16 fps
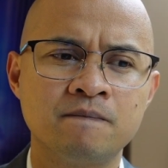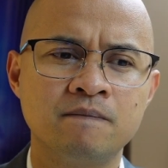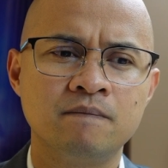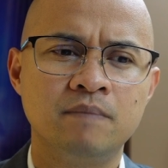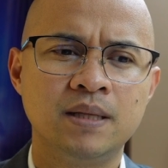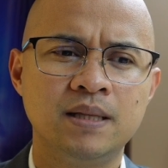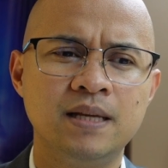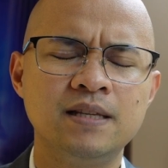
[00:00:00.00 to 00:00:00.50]

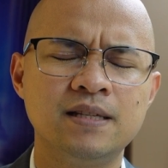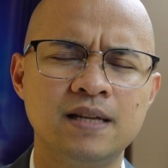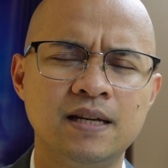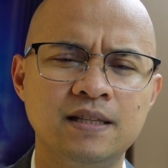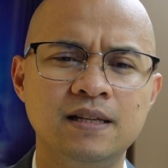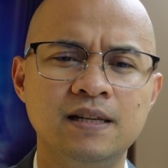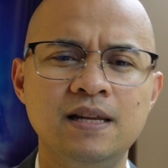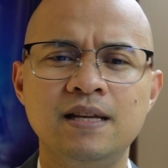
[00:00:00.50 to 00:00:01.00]
But then
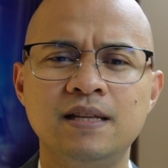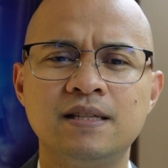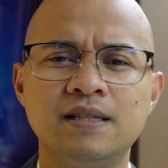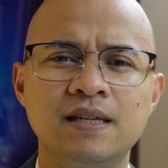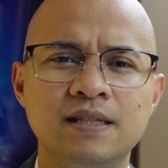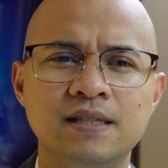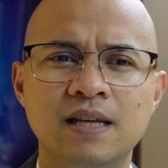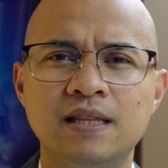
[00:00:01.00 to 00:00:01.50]
suddenly it
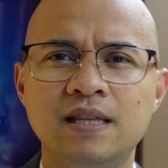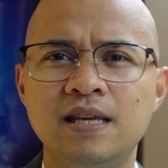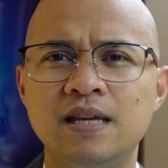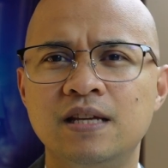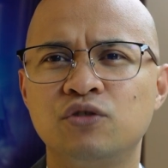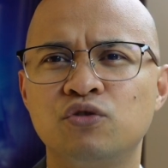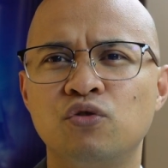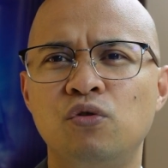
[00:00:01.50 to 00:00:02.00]
says that He
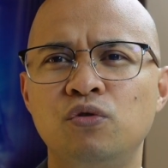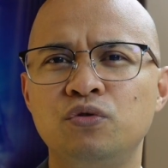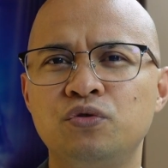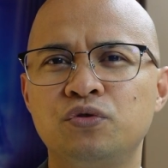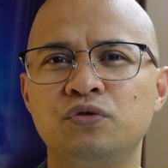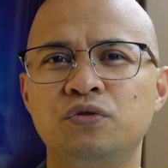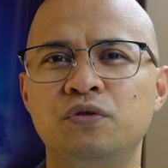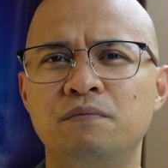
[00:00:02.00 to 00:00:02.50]
is
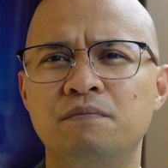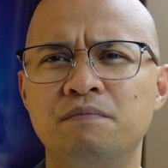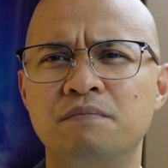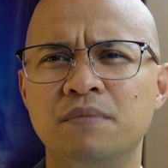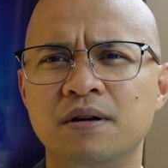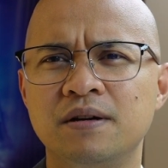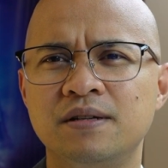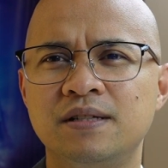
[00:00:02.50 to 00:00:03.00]
also
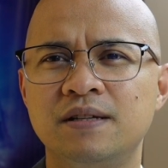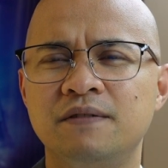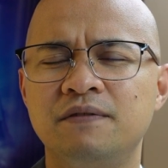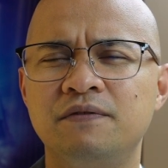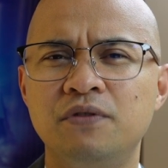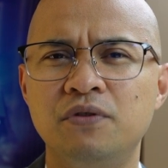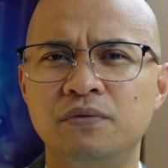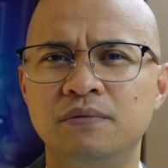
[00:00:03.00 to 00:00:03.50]

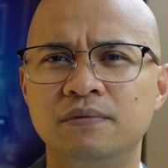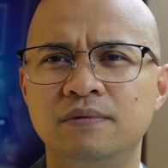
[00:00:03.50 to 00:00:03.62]
merciful.